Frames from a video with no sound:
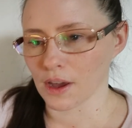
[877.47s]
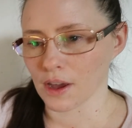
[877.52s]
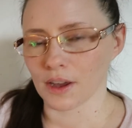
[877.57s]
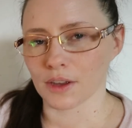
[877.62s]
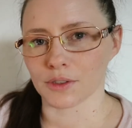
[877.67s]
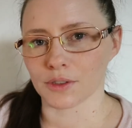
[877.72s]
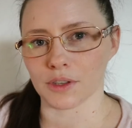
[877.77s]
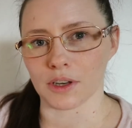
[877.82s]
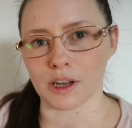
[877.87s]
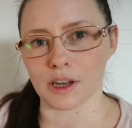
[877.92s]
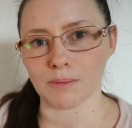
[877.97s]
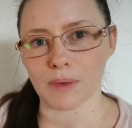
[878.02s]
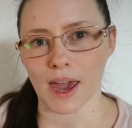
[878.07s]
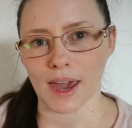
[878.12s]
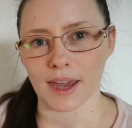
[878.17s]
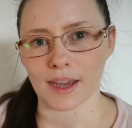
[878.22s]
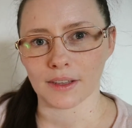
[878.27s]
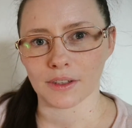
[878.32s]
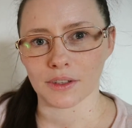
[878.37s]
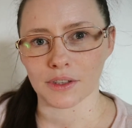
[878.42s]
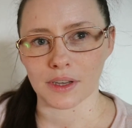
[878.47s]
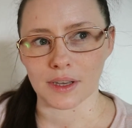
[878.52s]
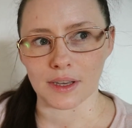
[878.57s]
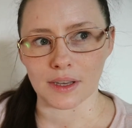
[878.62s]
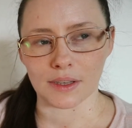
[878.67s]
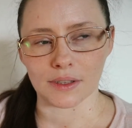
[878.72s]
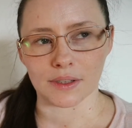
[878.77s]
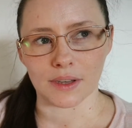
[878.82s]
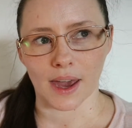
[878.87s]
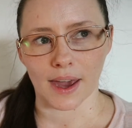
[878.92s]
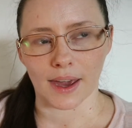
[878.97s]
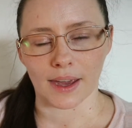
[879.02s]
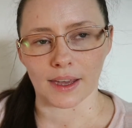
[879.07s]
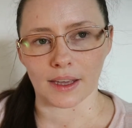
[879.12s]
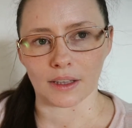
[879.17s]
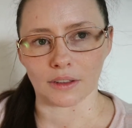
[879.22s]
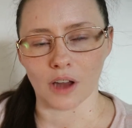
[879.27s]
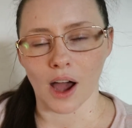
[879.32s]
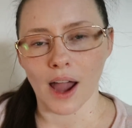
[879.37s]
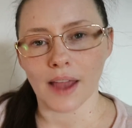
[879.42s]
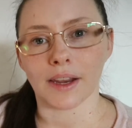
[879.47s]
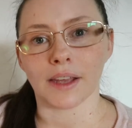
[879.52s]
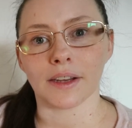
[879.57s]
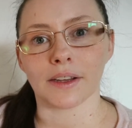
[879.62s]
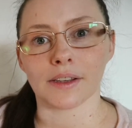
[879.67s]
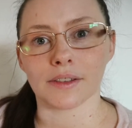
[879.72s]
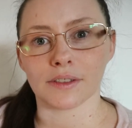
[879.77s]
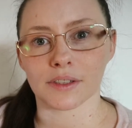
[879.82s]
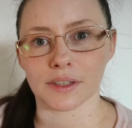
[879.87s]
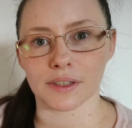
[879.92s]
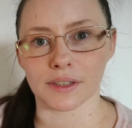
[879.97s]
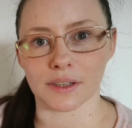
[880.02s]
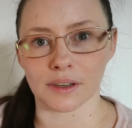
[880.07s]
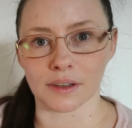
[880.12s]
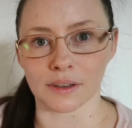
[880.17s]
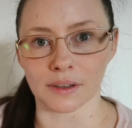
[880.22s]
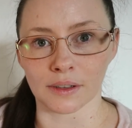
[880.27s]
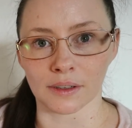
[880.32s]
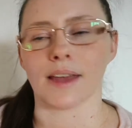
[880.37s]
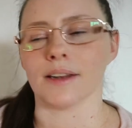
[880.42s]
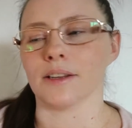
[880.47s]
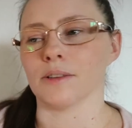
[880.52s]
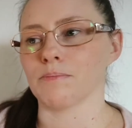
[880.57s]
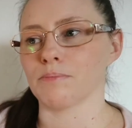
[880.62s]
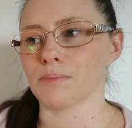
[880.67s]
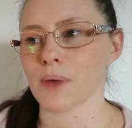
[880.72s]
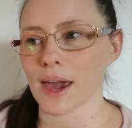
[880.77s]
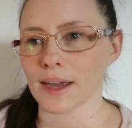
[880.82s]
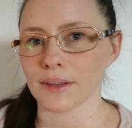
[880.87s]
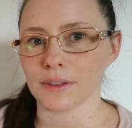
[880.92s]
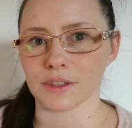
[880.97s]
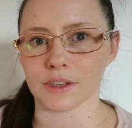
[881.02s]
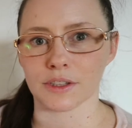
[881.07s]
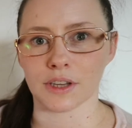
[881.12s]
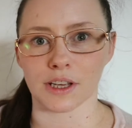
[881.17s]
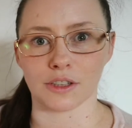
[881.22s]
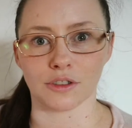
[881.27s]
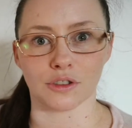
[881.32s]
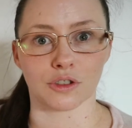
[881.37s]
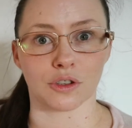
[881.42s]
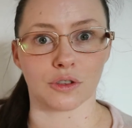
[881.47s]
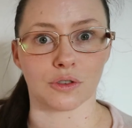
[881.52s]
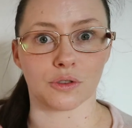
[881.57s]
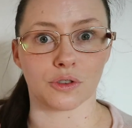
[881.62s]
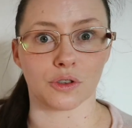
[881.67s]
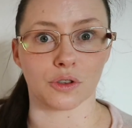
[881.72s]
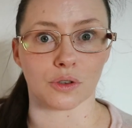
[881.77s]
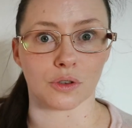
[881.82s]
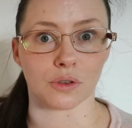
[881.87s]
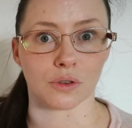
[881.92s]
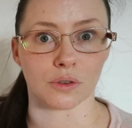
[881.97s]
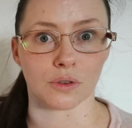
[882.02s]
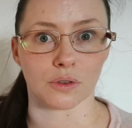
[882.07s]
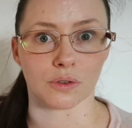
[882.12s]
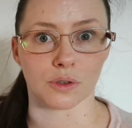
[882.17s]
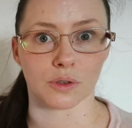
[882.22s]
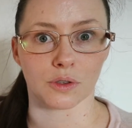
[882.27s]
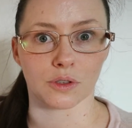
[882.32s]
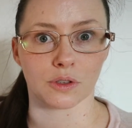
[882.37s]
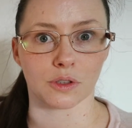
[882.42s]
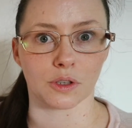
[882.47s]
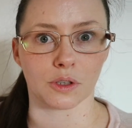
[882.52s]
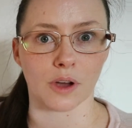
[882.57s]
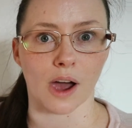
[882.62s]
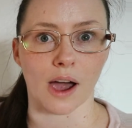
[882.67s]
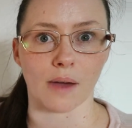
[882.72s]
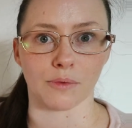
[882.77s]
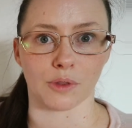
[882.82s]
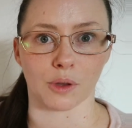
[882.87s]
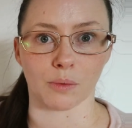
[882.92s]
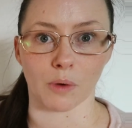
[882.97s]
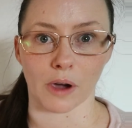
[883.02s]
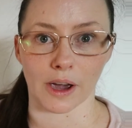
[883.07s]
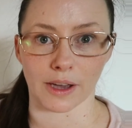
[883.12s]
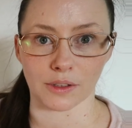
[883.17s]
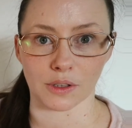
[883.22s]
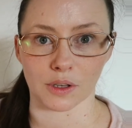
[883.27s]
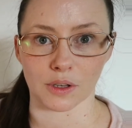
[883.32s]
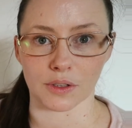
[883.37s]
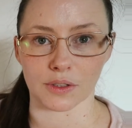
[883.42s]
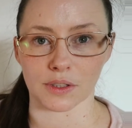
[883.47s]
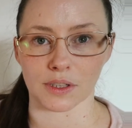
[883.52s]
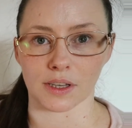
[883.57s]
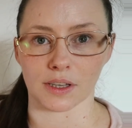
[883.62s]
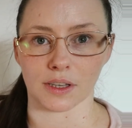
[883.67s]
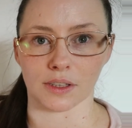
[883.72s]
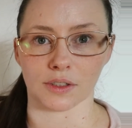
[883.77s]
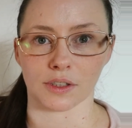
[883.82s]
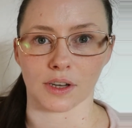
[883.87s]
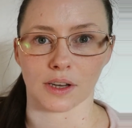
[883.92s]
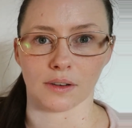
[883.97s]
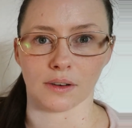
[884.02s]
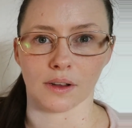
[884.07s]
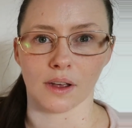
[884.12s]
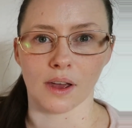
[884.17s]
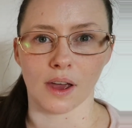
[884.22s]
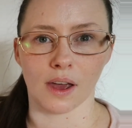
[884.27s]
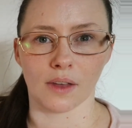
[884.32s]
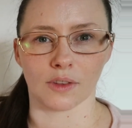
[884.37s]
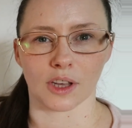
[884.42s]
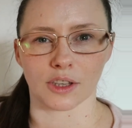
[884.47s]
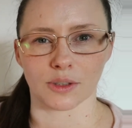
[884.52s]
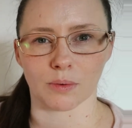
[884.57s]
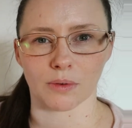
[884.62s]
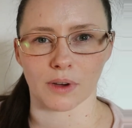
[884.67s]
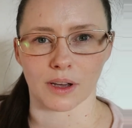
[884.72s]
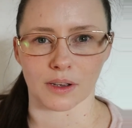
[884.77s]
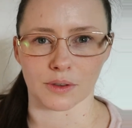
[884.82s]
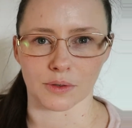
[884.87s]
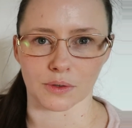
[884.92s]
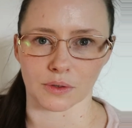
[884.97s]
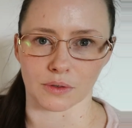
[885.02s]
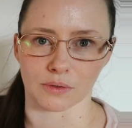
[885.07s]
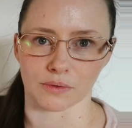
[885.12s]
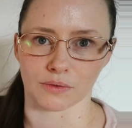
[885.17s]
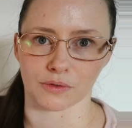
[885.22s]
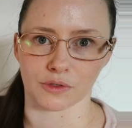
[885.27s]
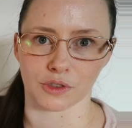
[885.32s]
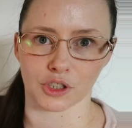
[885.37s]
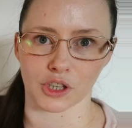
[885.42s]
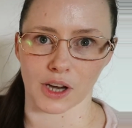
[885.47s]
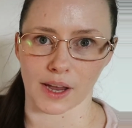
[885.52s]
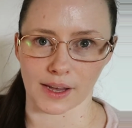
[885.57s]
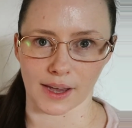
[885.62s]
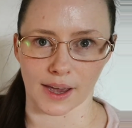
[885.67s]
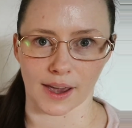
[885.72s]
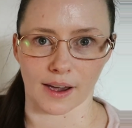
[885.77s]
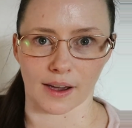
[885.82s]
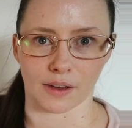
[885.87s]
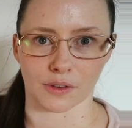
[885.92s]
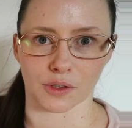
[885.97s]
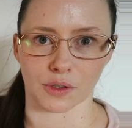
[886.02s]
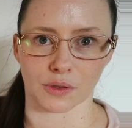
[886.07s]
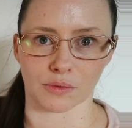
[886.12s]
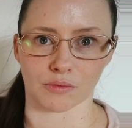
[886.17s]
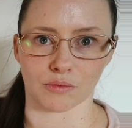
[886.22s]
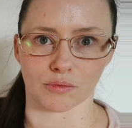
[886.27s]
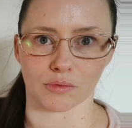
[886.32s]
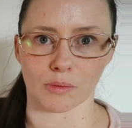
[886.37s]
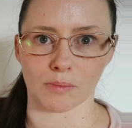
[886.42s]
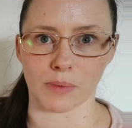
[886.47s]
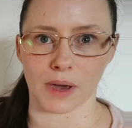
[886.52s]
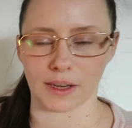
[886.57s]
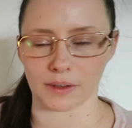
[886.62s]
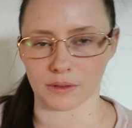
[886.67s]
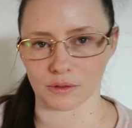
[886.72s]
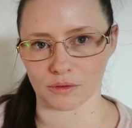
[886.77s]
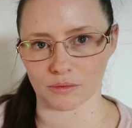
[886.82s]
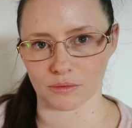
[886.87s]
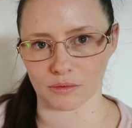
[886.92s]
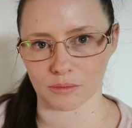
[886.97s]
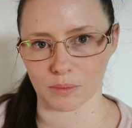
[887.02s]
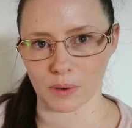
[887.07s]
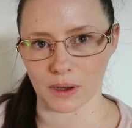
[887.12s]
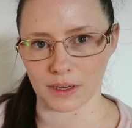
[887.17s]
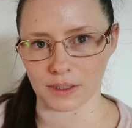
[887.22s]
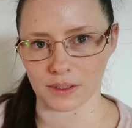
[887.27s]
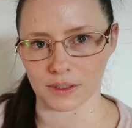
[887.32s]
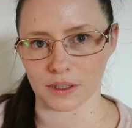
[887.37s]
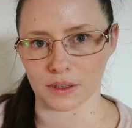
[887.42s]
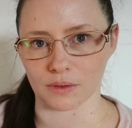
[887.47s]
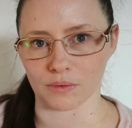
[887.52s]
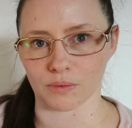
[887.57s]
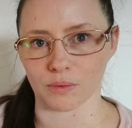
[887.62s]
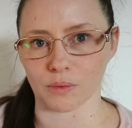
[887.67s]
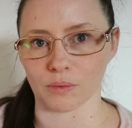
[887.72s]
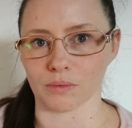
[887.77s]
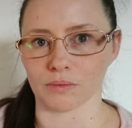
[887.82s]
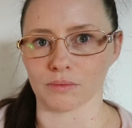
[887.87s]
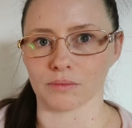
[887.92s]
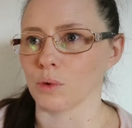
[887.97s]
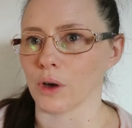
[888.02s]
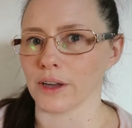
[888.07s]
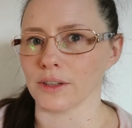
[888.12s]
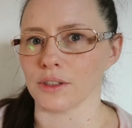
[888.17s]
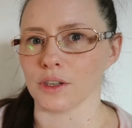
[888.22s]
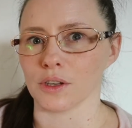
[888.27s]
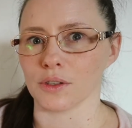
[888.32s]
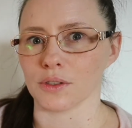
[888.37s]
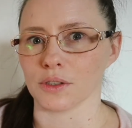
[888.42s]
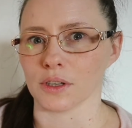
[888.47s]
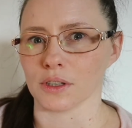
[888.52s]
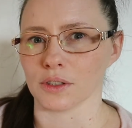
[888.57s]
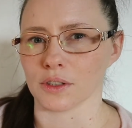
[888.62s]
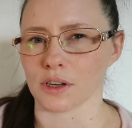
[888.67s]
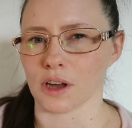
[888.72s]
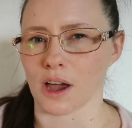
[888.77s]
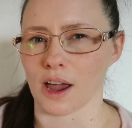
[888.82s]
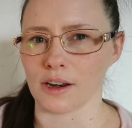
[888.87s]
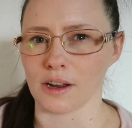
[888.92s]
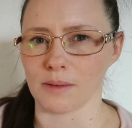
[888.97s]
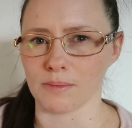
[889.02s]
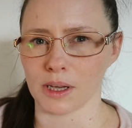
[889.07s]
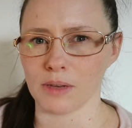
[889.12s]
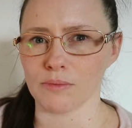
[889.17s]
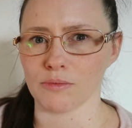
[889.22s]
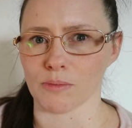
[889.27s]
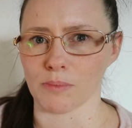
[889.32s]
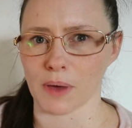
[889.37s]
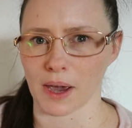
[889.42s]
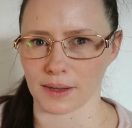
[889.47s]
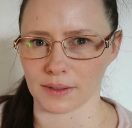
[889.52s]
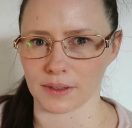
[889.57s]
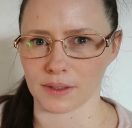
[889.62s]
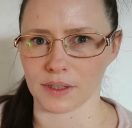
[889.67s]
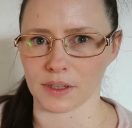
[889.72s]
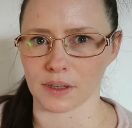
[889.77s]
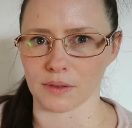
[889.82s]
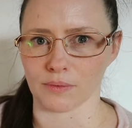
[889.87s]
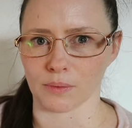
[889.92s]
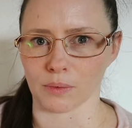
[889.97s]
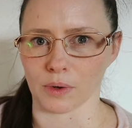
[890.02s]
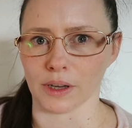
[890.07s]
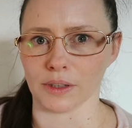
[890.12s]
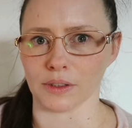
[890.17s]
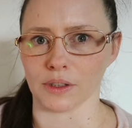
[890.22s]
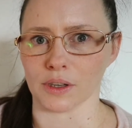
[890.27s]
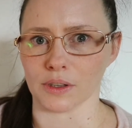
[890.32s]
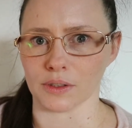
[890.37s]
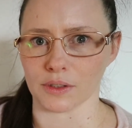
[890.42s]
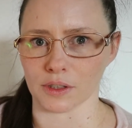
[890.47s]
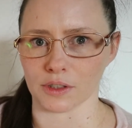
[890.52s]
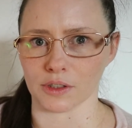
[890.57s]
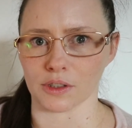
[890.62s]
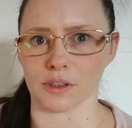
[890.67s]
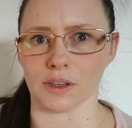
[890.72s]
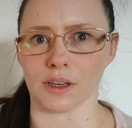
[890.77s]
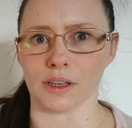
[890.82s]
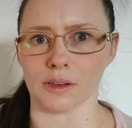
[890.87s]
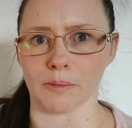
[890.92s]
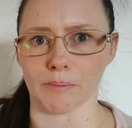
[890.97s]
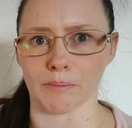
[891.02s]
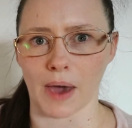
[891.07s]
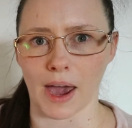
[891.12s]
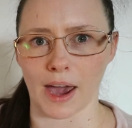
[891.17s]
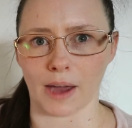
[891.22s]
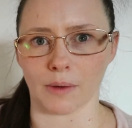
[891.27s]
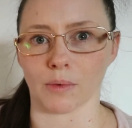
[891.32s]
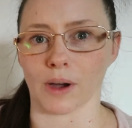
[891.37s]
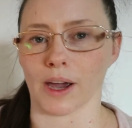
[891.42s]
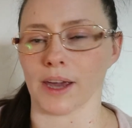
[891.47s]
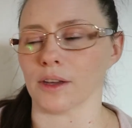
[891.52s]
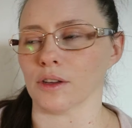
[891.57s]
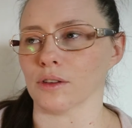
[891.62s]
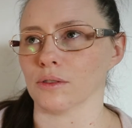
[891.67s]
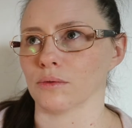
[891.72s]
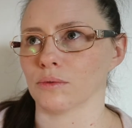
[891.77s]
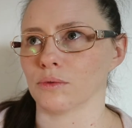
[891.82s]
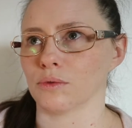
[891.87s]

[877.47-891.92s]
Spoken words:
So number 8 is a line edit, and it pays attention to the word usage, and that's where I sort of check out repetitive word usage, and I mean repetitive word usage in a bad way.